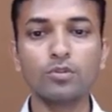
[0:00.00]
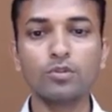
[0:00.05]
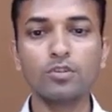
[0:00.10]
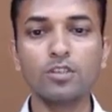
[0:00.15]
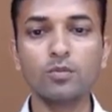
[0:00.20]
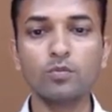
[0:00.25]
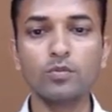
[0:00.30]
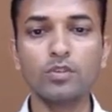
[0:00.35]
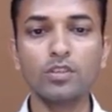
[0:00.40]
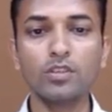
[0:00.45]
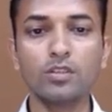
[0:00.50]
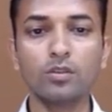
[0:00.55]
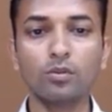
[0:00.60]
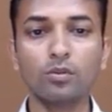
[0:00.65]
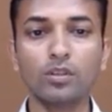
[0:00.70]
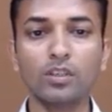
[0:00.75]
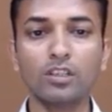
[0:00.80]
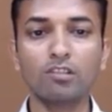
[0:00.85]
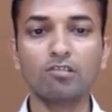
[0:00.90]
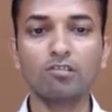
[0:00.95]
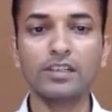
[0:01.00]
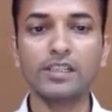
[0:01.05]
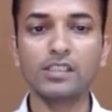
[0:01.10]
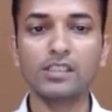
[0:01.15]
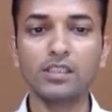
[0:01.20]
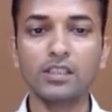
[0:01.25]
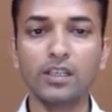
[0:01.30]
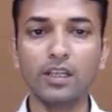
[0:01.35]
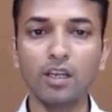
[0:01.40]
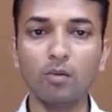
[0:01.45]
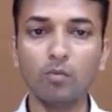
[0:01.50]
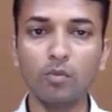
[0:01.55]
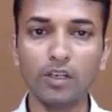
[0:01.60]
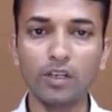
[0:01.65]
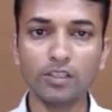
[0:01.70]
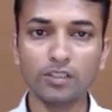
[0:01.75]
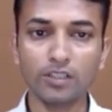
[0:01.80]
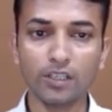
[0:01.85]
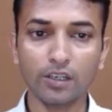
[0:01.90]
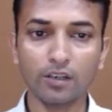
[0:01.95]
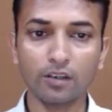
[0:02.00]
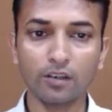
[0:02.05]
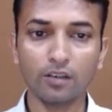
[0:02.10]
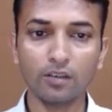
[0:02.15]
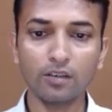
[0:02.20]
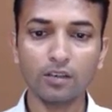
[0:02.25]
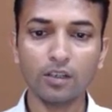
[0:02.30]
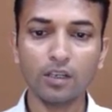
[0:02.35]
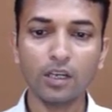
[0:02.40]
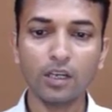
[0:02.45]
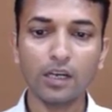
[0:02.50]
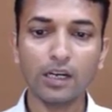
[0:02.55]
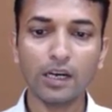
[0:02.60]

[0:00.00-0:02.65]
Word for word: Process P0 requires 10 millisecond.